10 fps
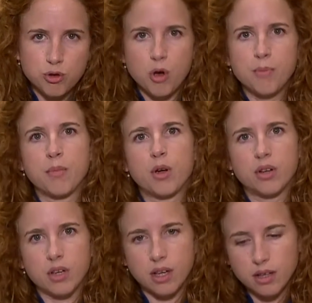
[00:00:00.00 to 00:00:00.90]
job
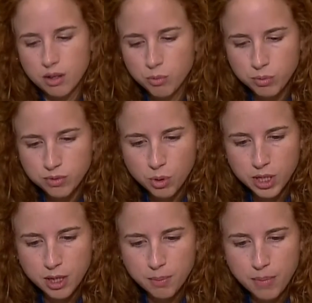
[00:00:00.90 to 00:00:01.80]
market, and talking